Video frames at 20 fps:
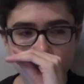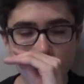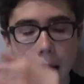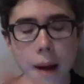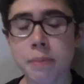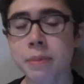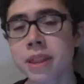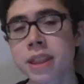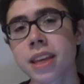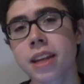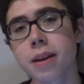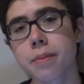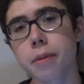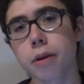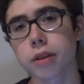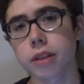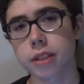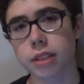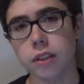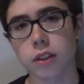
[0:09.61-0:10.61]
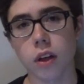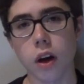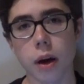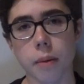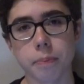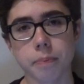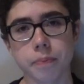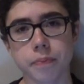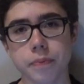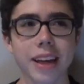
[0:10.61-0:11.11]
I've been thinking about this a
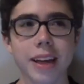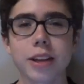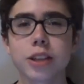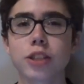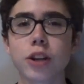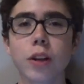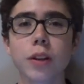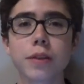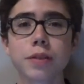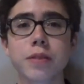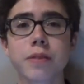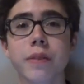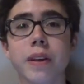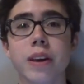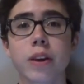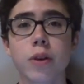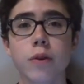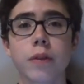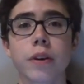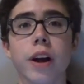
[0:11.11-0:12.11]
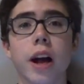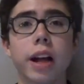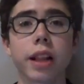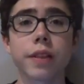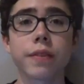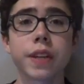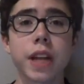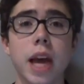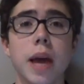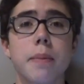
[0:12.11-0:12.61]
lot. Sean lives in Vancouver, I
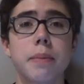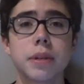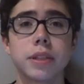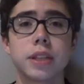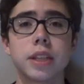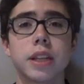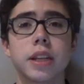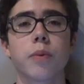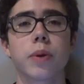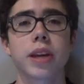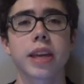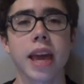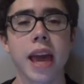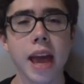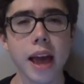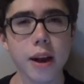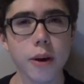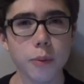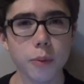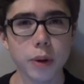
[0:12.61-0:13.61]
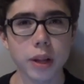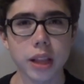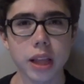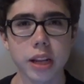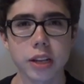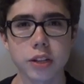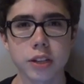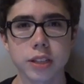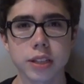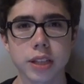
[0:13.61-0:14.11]
live in Edmonton. We can't
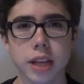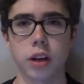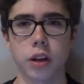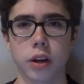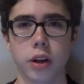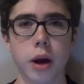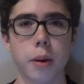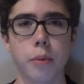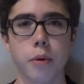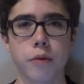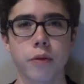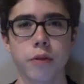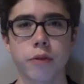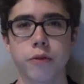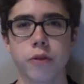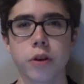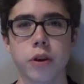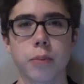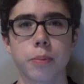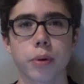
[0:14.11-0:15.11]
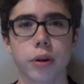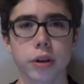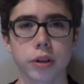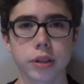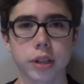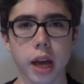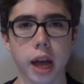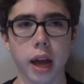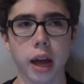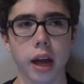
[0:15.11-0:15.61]
really just come over for a
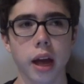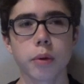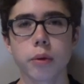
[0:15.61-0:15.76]
birthday.